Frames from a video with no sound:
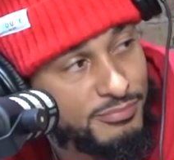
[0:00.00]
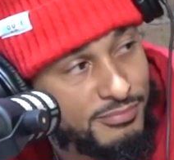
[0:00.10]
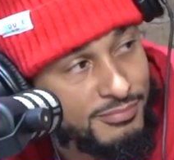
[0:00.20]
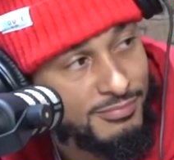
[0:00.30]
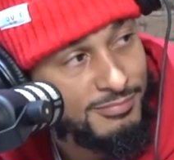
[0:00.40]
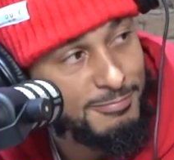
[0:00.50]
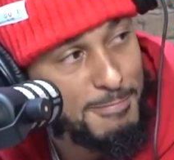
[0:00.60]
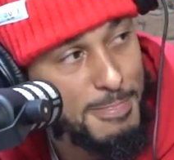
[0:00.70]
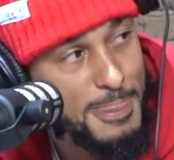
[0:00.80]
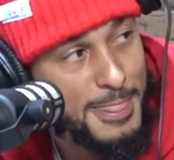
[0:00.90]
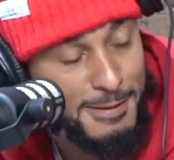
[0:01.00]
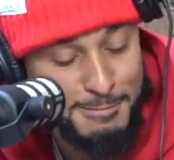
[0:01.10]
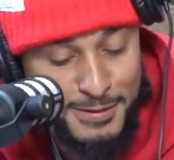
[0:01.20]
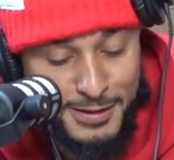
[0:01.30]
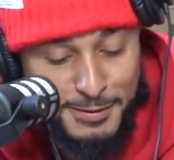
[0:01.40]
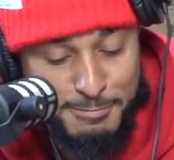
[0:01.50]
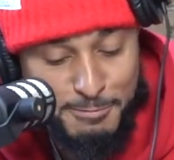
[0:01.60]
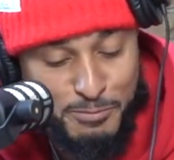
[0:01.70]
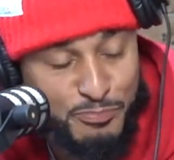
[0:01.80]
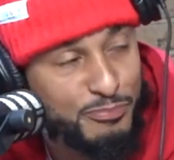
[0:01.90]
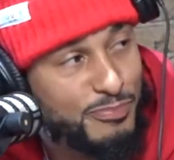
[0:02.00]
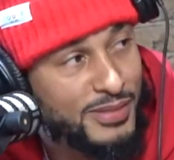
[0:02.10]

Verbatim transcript: I ain't gonna lie, a lot has changed.